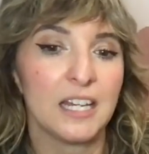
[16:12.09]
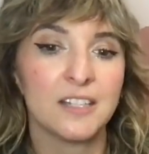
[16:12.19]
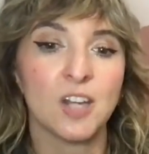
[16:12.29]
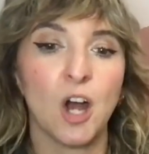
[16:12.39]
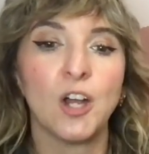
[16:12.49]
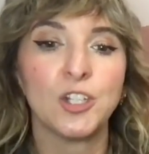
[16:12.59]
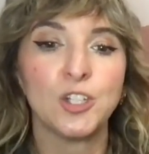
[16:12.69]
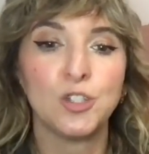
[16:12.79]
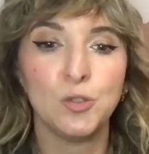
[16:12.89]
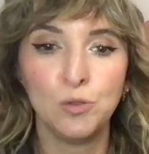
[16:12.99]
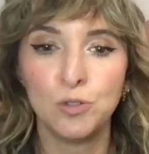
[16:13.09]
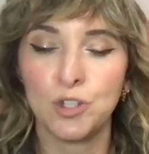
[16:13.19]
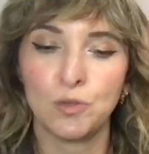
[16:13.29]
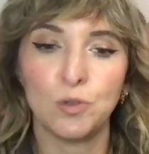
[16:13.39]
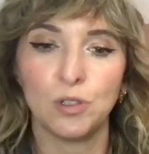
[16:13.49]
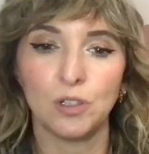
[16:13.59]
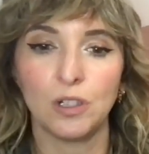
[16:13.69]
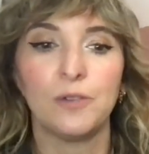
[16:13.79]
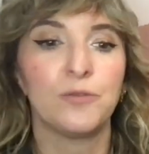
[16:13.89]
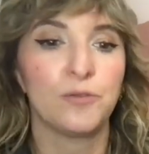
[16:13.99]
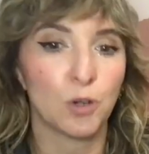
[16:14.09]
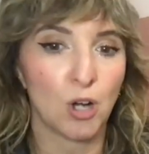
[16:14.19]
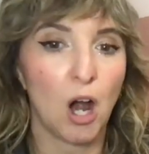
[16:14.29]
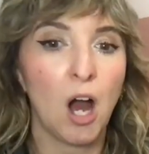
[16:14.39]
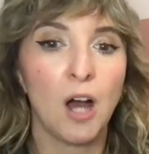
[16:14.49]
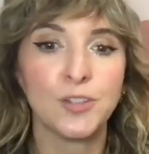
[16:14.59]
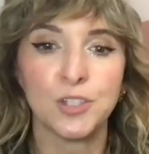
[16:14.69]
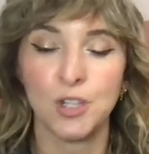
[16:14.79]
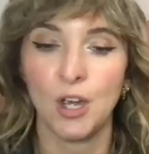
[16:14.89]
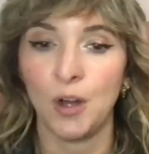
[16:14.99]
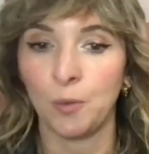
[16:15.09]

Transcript: is unusual for us